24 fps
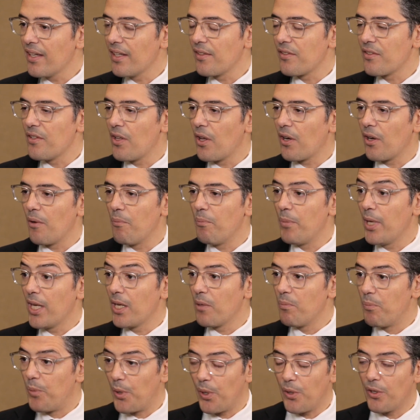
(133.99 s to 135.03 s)
It's not a
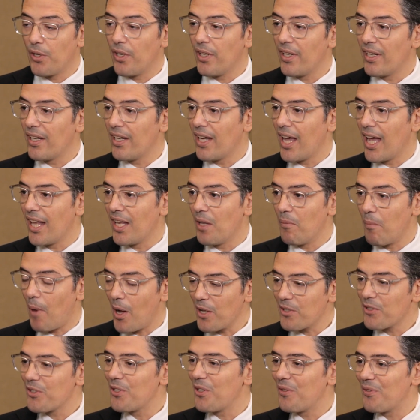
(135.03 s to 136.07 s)
big burden and a
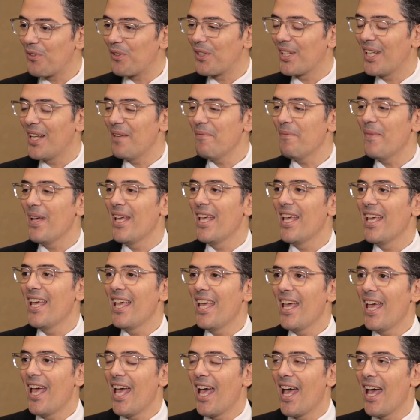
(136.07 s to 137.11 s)
monster for them.
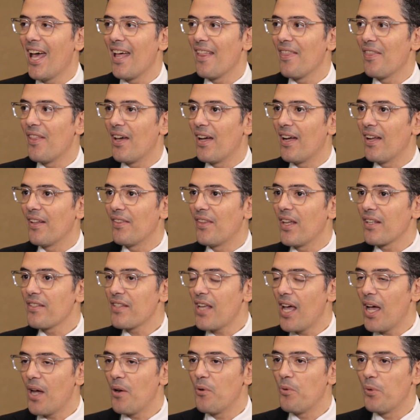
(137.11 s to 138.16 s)
And that's
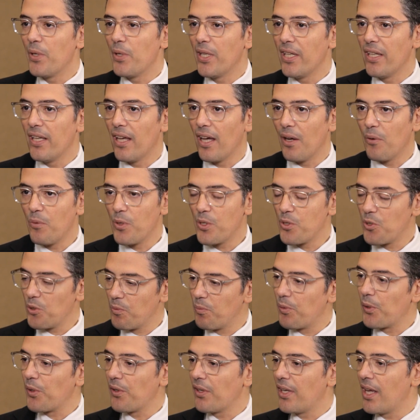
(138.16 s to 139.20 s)
how we
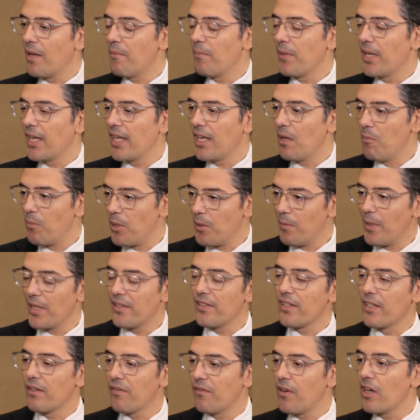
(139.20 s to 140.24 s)
support them in
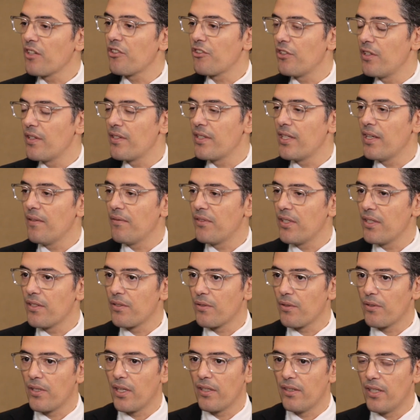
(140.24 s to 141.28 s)
implementing functional safety
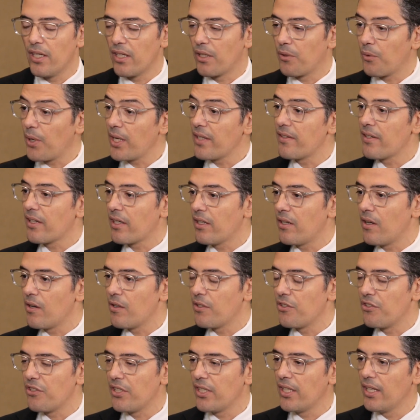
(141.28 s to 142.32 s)
so that their great
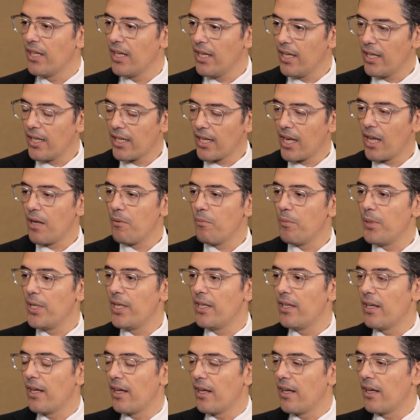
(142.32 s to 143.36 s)
technology can
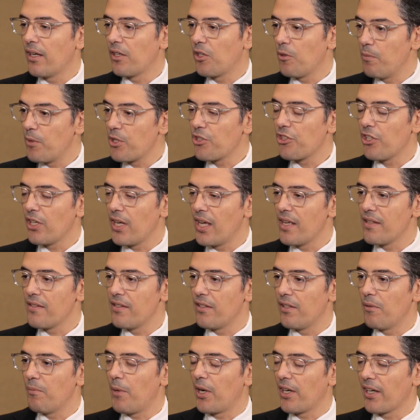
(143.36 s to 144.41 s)
be commercialized
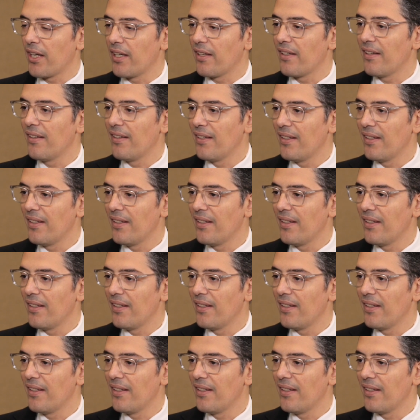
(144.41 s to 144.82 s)
in the market.